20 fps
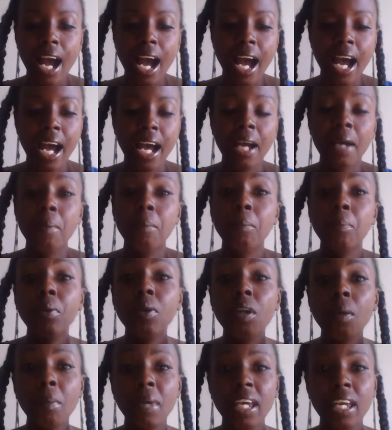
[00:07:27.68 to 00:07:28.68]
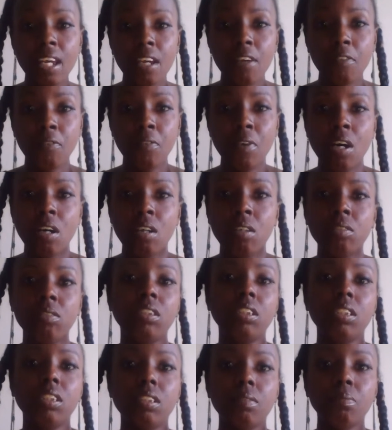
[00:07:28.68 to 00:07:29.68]
I put on my
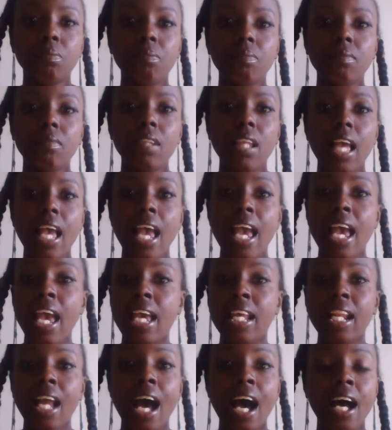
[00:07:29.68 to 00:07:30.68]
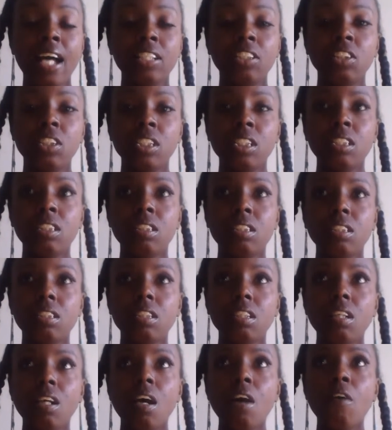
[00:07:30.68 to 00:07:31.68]
headphones and I
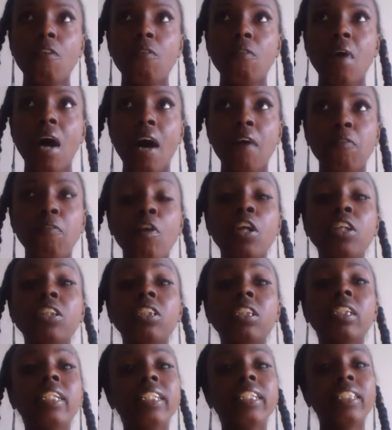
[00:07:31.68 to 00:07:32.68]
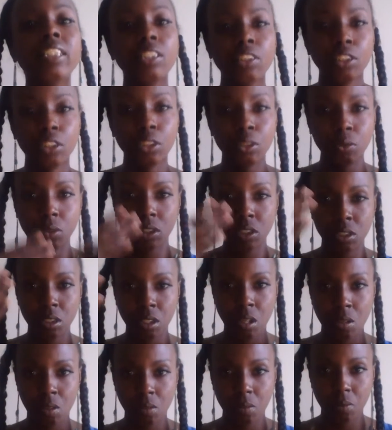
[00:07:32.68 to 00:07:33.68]
first listen to the
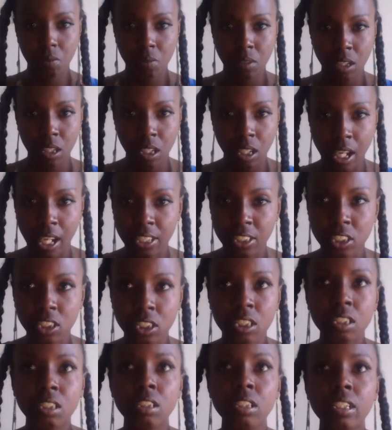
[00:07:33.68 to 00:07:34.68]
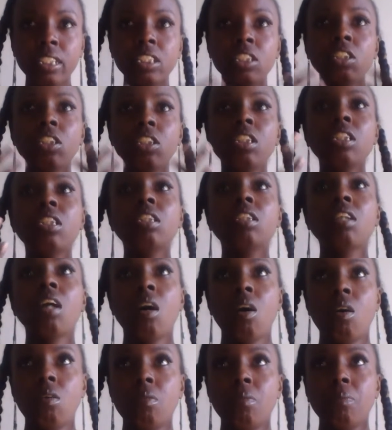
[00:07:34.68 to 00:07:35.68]
song. I just listen to the
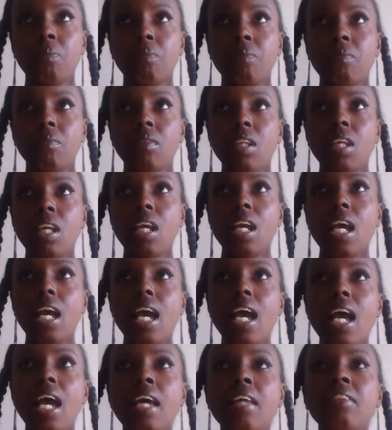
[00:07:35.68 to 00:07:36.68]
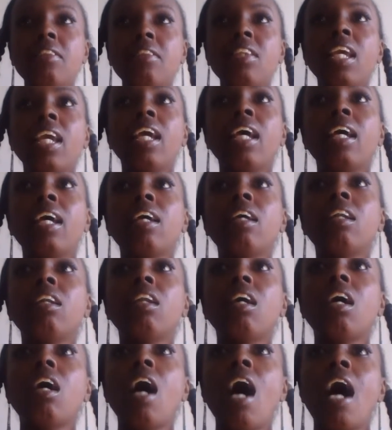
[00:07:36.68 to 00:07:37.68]
song, and
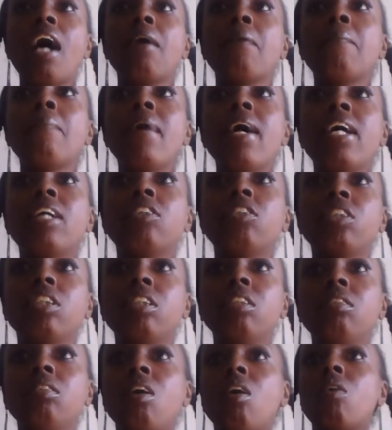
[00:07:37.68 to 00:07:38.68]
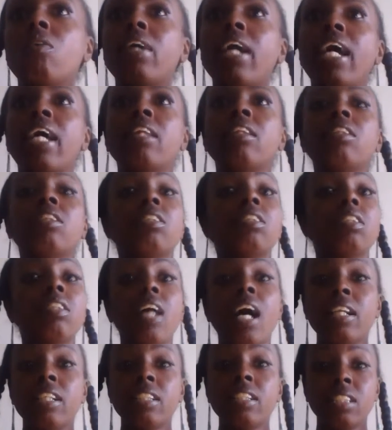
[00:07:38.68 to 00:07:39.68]
then I imagine, okay, this is
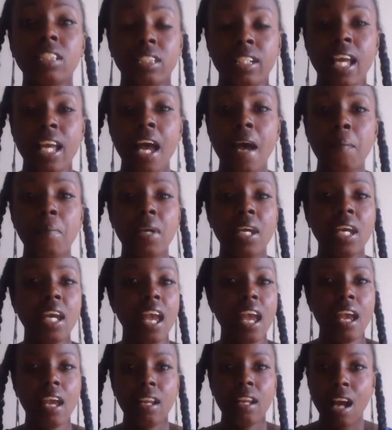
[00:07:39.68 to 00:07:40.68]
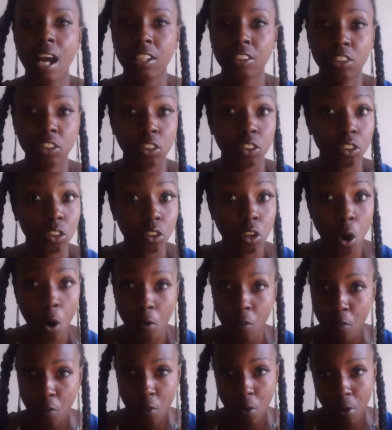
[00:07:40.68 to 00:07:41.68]
how this can happen, and I just
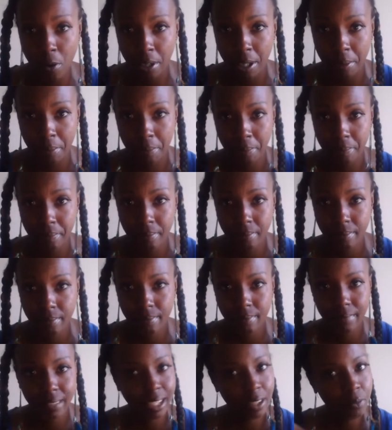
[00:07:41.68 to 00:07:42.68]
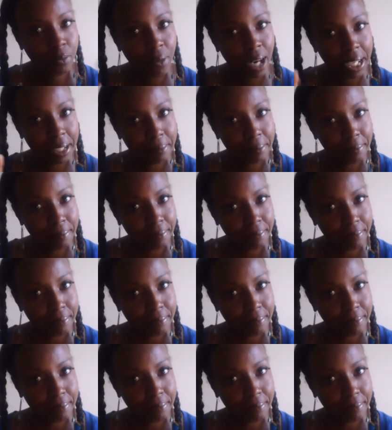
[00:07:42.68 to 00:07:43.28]
go for it. Right.